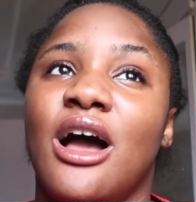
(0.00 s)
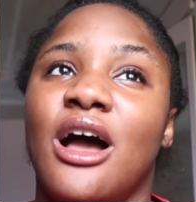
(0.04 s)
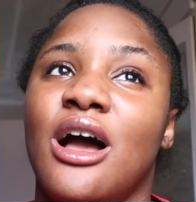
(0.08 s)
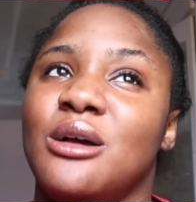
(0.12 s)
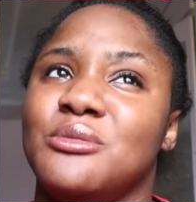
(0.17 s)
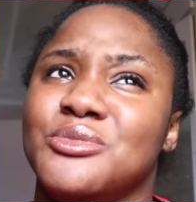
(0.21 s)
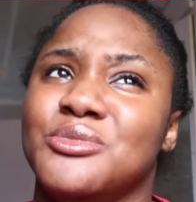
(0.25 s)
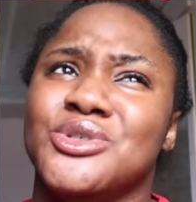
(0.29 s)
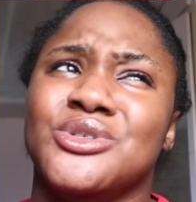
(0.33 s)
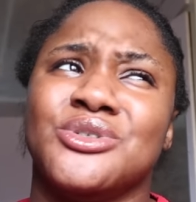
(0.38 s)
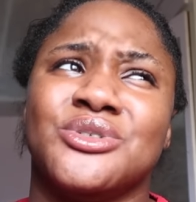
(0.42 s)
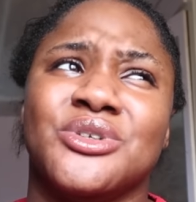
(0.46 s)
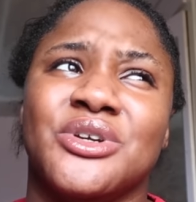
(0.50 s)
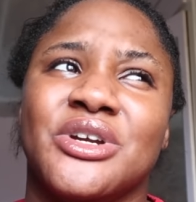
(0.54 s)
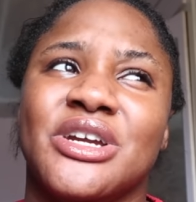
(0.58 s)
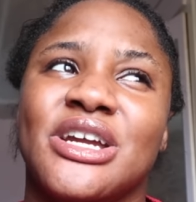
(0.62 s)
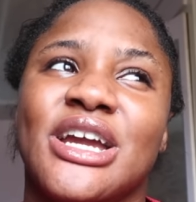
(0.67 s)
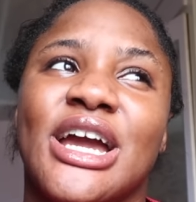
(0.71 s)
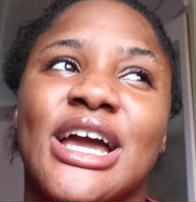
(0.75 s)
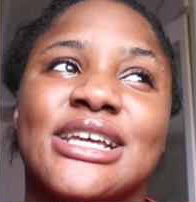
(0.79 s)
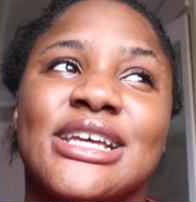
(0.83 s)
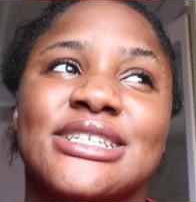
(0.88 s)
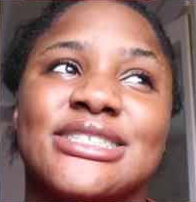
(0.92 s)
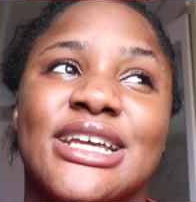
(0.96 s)
I'm so sorry
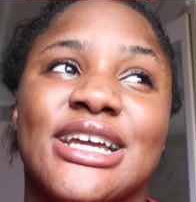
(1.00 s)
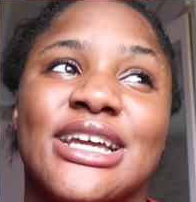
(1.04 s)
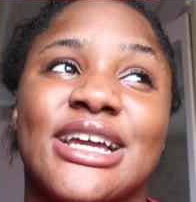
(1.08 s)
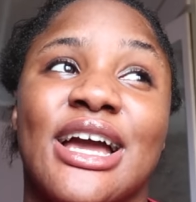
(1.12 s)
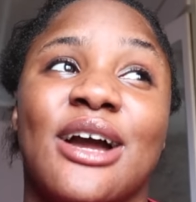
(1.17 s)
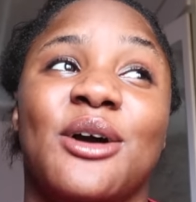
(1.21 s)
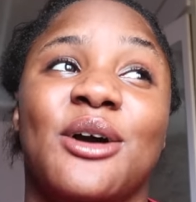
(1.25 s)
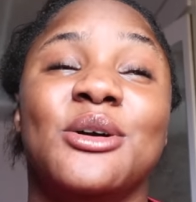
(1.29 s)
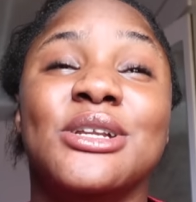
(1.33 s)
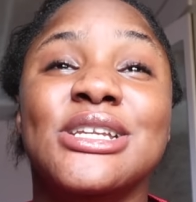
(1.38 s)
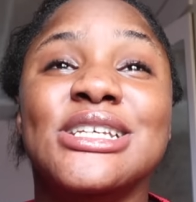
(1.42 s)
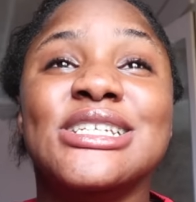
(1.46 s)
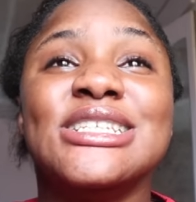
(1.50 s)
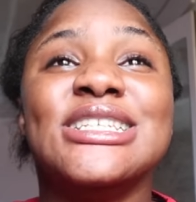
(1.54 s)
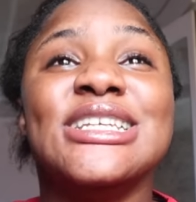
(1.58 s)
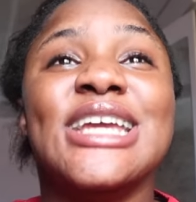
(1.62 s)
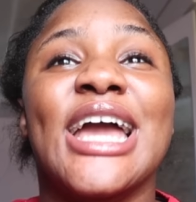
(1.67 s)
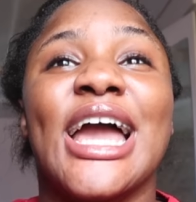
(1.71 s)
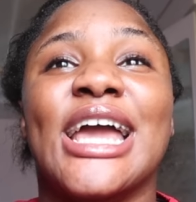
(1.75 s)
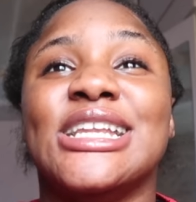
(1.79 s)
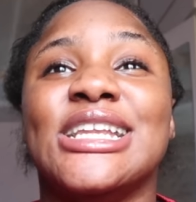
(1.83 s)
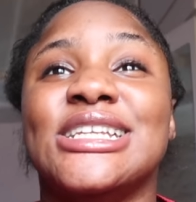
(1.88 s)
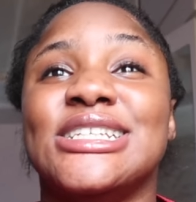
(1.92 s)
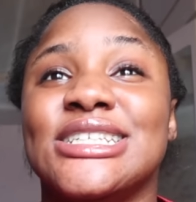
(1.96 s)
guys. Like, honestly,
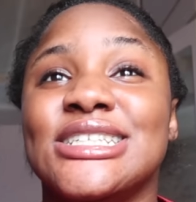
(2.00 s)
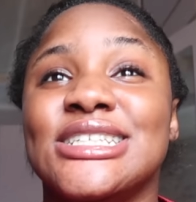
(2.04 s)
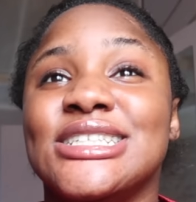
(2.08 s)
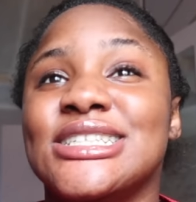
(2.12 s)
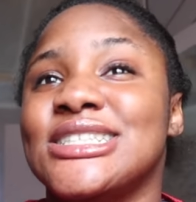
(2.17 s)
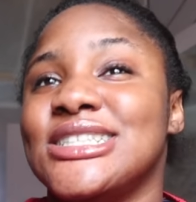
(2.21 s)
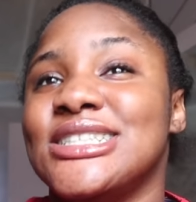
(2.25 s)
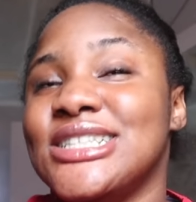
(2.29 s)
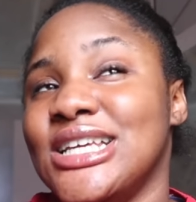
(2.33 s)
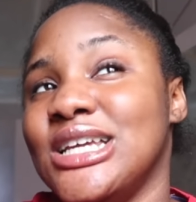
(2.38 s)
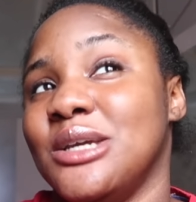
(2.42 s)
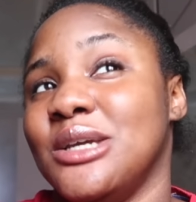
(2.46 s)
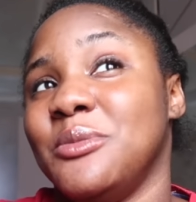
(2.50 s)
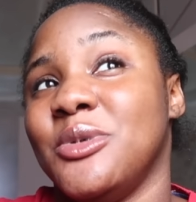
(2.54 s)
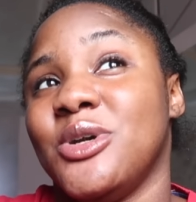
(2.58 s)
I didn't think,